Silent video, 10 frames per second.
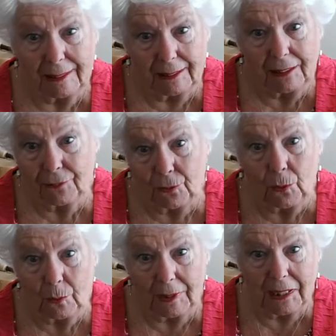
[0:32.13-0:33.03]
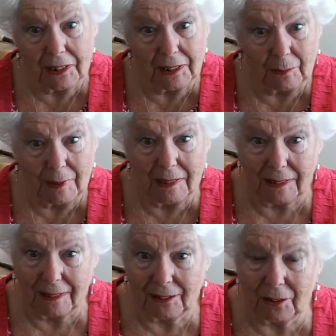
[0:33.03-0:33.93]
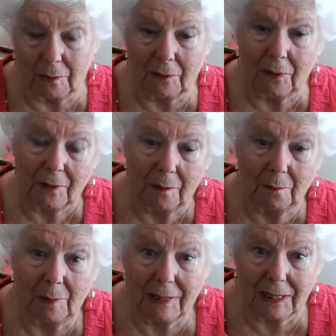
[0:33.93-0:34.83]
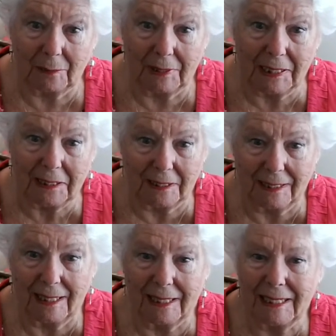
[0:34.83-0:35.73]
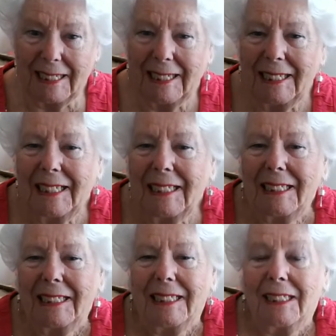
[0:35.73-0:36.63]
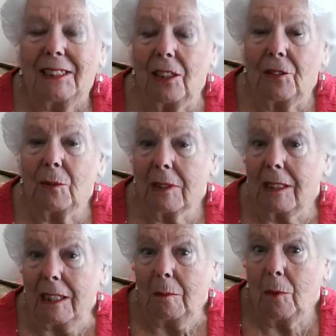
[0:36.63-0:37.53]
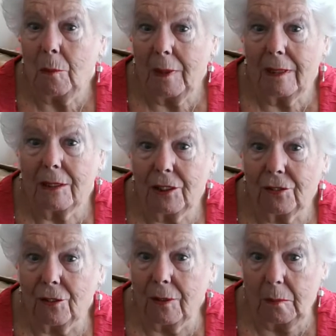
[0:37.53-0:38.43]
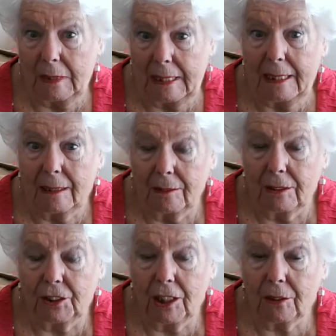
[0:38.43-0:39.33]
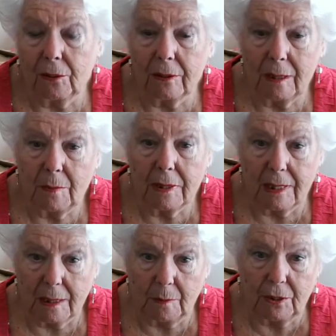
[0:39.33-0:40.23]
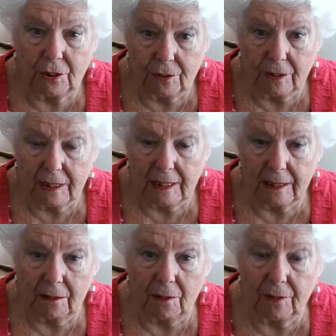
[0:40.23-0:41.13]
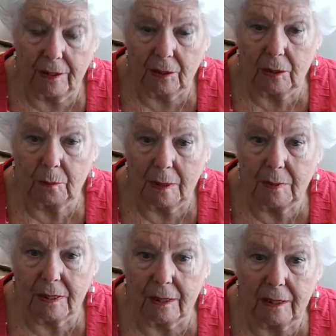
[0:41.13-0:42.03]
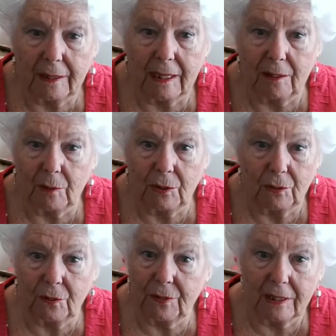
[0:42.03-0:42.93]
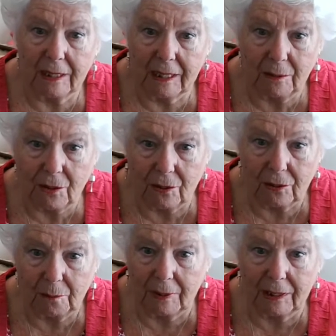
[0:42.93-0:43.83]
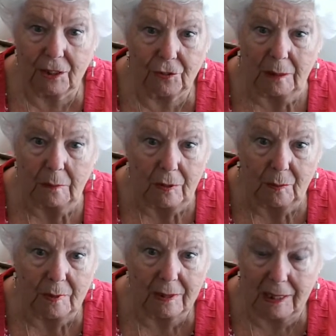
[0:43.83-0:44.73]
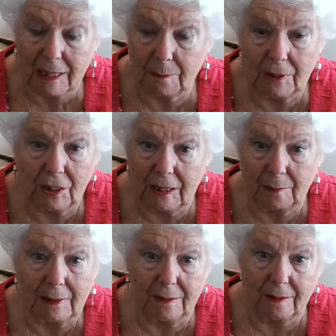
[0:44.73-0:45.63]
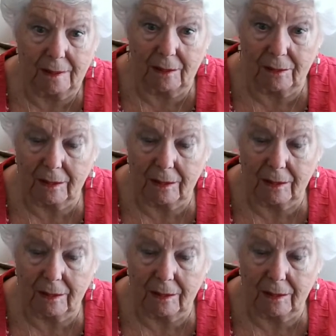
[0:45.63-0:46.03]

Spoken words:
forward into the winter, so we've got the best of days today. So if you want to know more about astronomy, check on Nemesis Maturity. They're a very good website. They have wonderful videos on planetary movements and especially about the sun.